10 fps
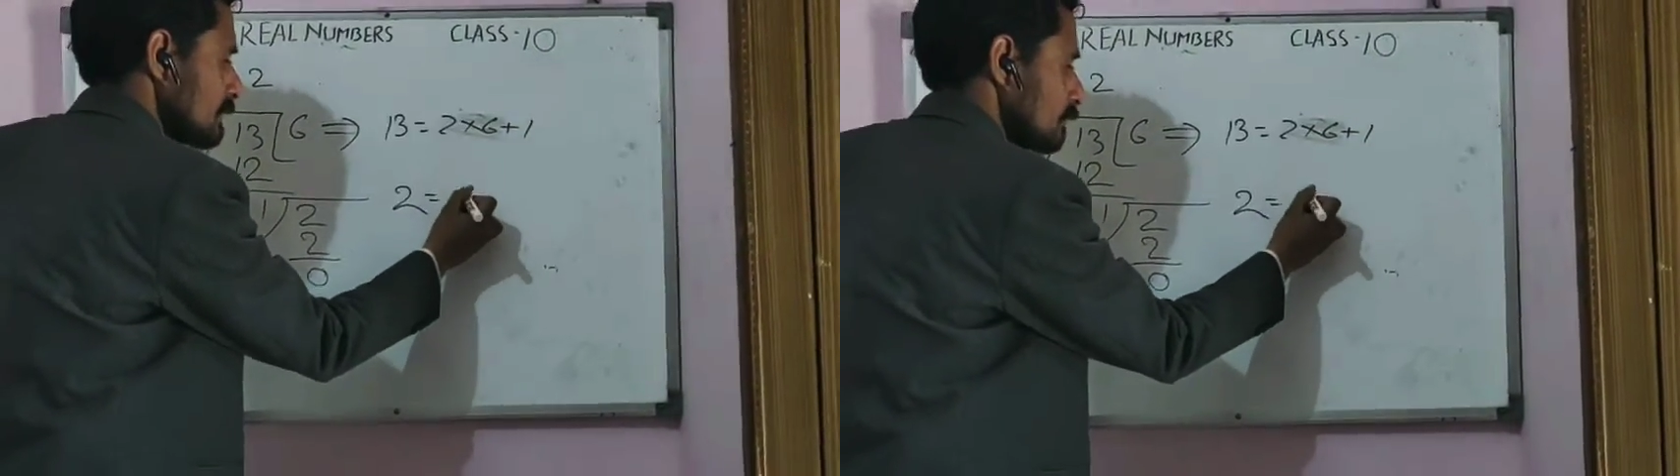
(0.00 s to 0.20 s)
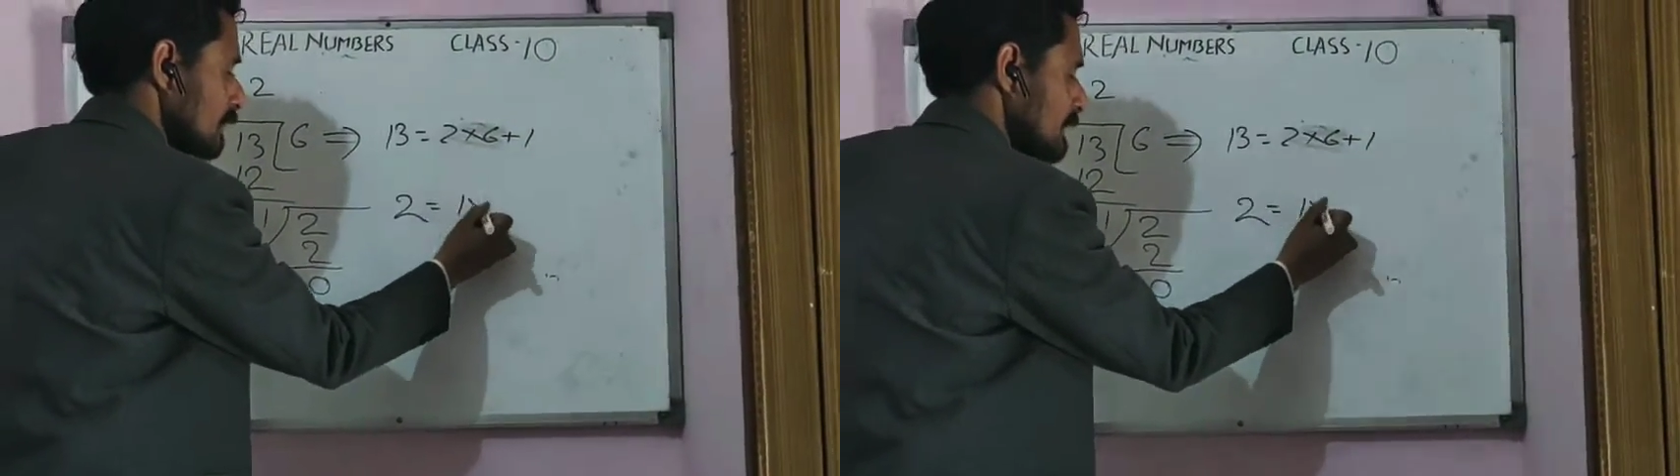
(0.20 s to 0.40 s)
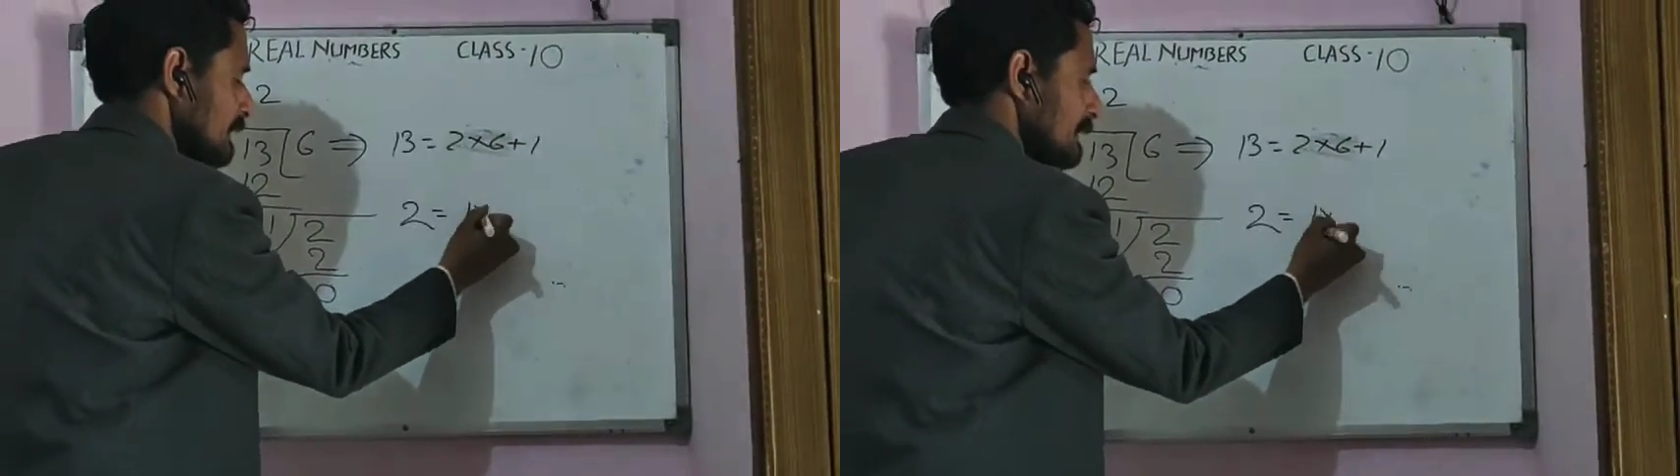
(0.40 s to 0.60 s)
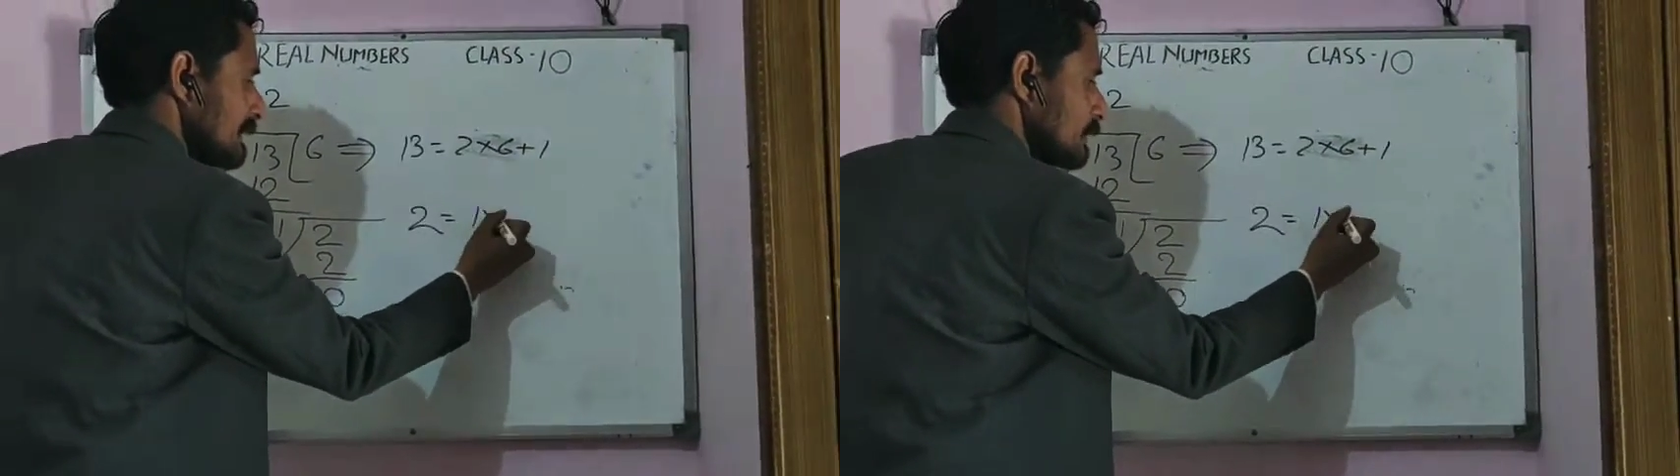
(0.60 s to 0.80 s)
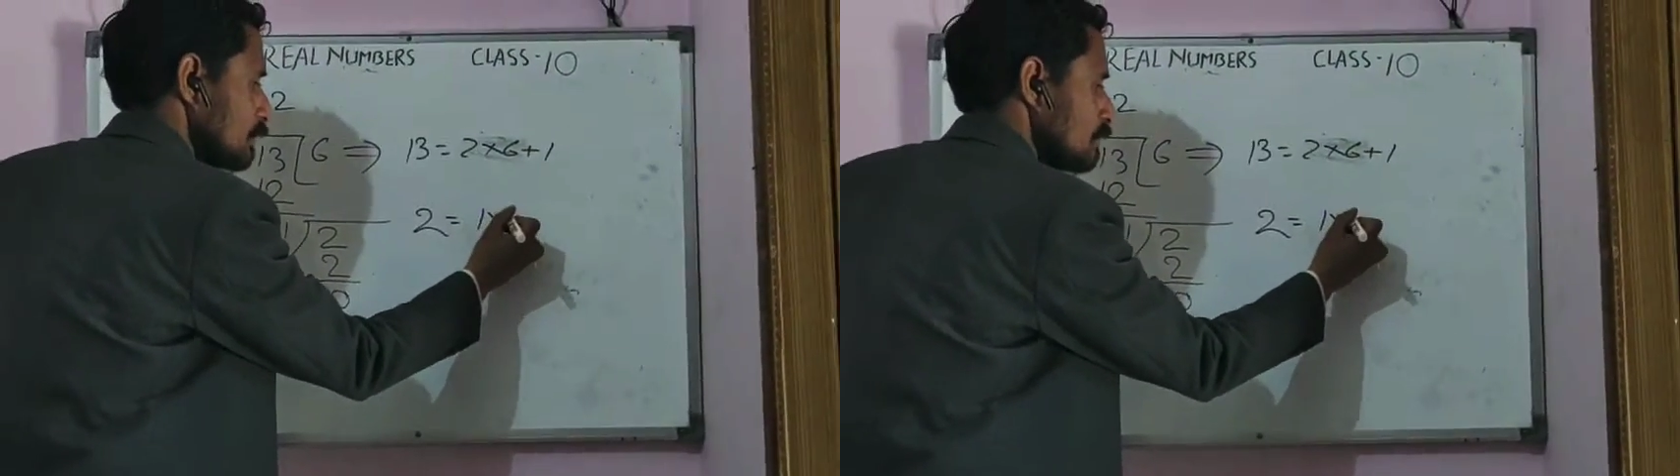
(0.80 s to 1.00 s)
1
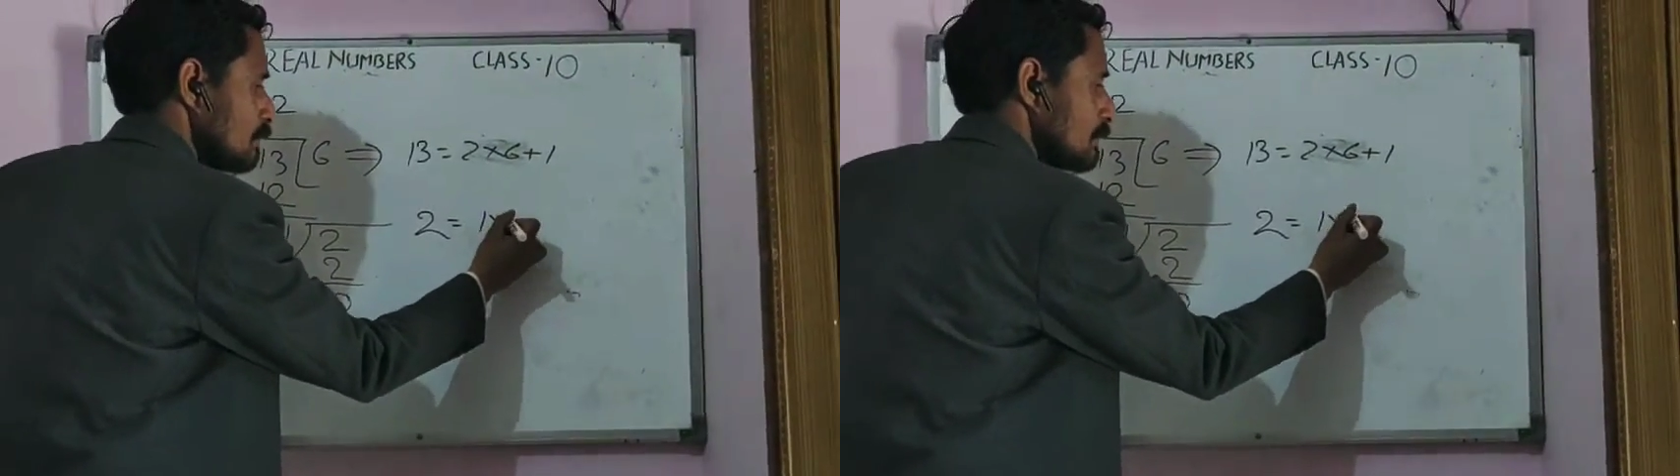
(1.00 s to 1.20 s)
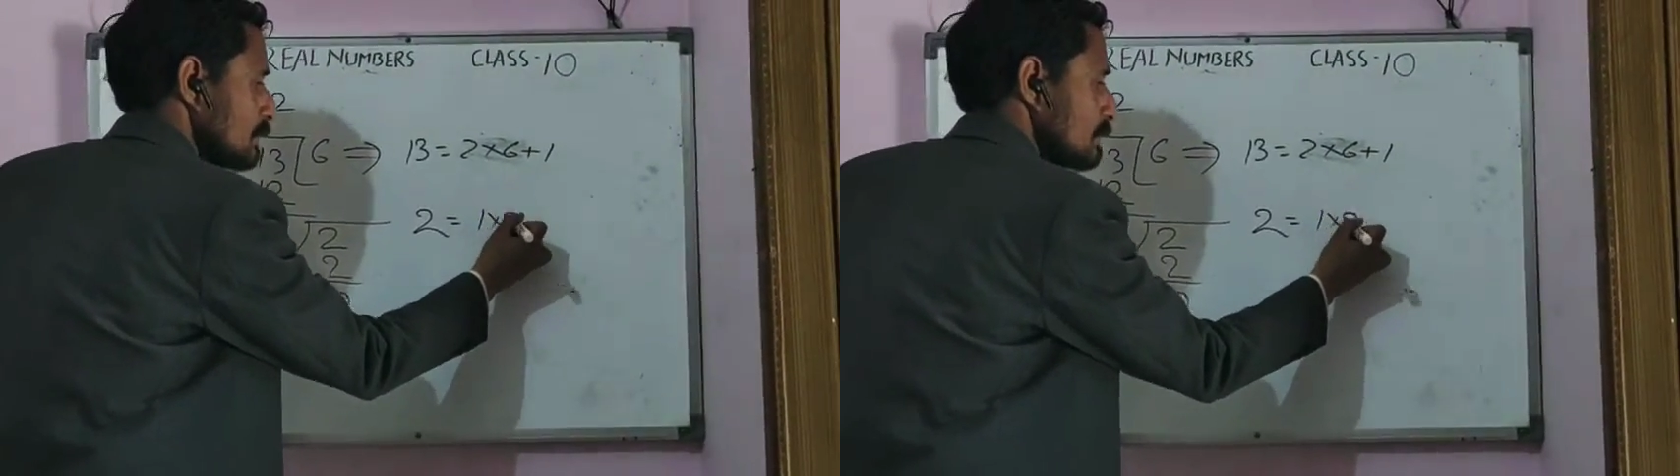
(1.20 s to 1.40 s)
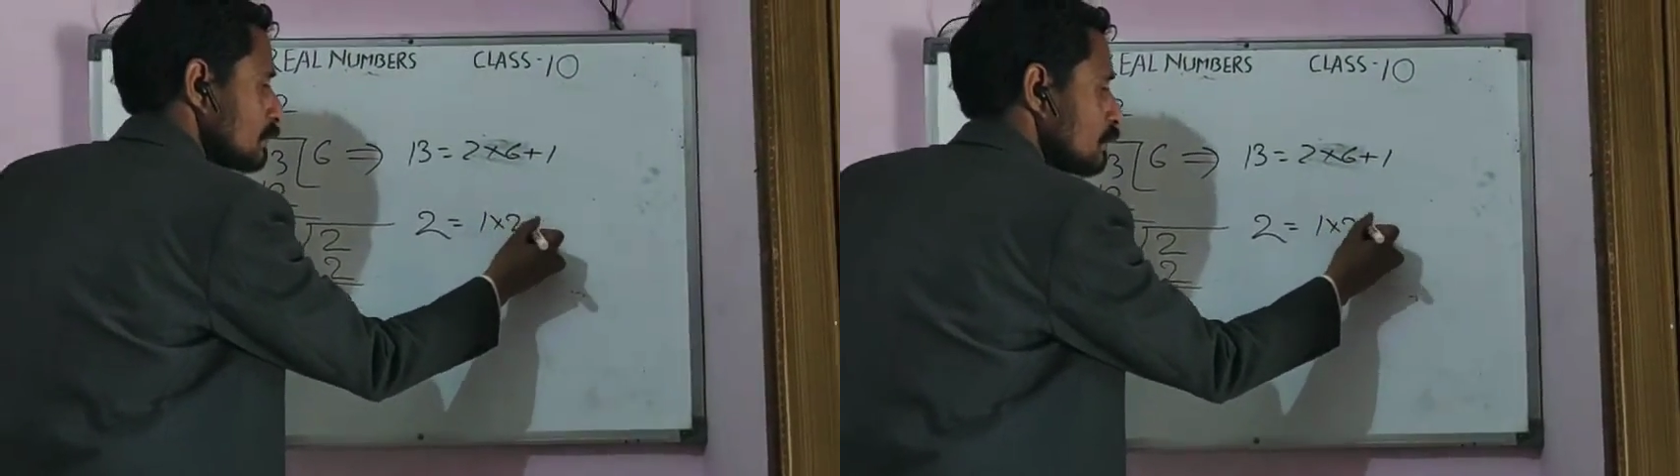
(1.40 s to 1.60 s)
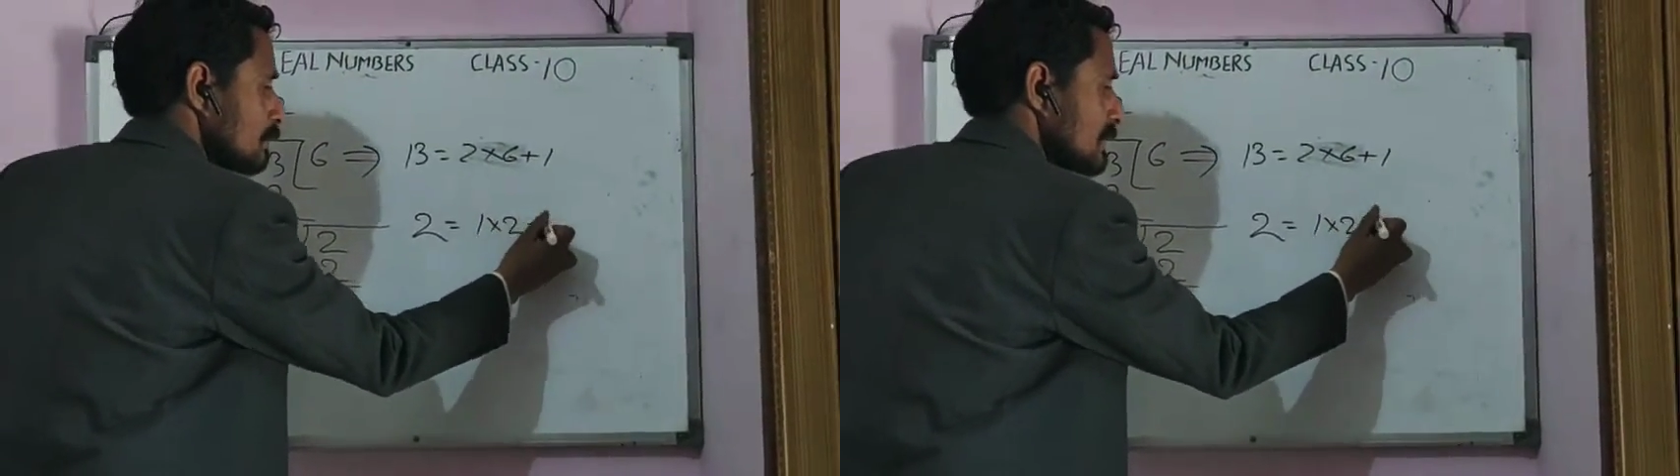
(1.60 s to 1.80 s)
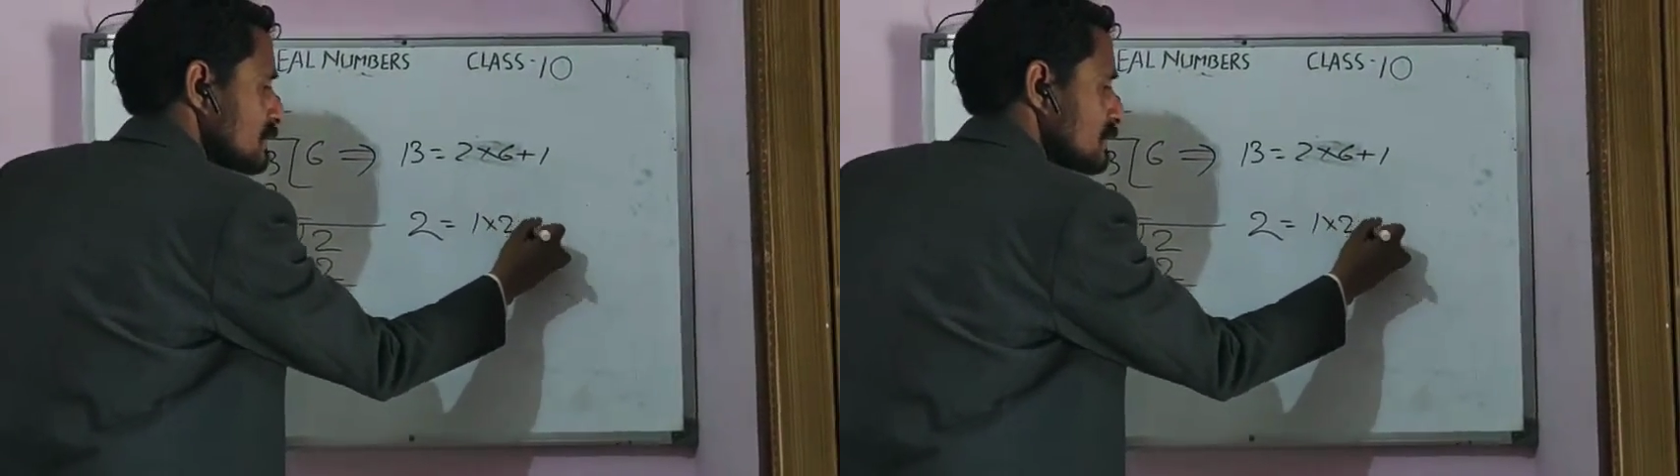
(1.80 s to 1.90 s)
into 2 plus